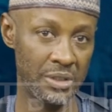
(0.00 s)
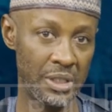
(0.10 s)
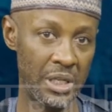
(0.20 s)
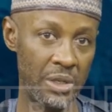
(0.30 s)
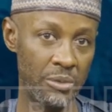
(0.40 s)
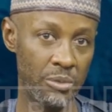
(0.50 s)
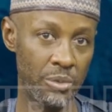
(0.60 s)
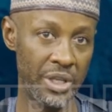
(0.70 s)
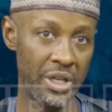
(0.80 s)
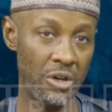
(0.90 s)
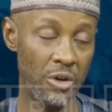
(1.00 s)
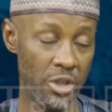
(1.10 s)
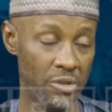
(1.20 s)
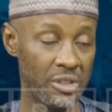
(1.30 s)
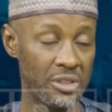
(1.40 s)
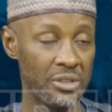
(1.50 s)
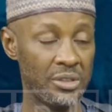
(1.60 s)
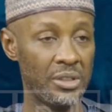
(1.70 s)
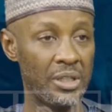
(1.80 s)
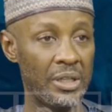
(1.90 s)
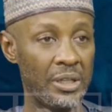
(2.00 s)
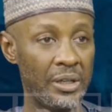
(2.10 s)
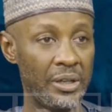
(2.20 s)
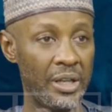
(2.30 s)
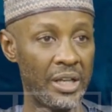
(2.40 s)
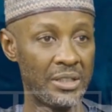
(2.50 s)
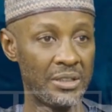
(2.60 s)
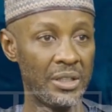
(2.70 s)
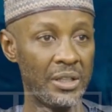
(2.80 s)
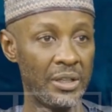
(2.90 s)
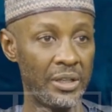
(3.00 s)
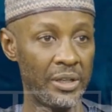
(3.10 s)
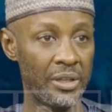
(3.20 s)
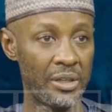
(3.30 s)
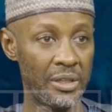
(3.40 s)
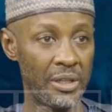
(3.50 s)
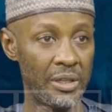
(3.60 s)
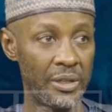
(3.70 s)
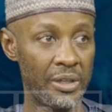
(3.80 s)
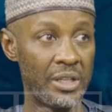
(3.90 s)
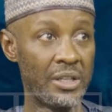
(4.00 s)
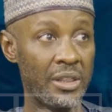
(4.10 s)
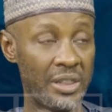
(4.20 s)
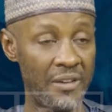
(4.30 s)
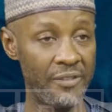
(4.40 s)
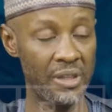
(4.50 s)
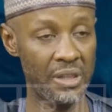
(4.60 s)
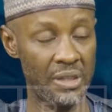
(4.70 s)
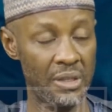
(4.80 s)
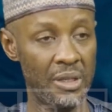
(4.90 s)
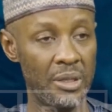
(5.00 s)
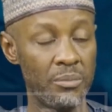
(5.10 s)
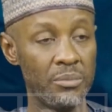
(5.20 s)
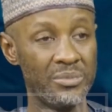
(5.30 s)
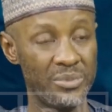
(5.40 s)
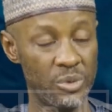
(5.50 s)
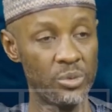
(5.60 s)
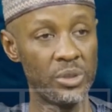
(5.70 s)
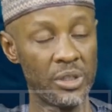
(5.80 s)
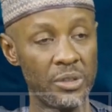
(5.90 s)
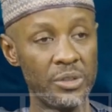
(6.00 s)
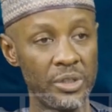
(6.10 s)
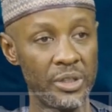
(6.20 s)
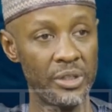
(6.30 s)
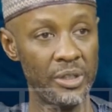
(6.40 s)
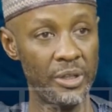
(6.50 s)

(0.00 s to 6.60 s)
mm. and we cautioned uh, that it's, mm. it's a disservice um, to the country.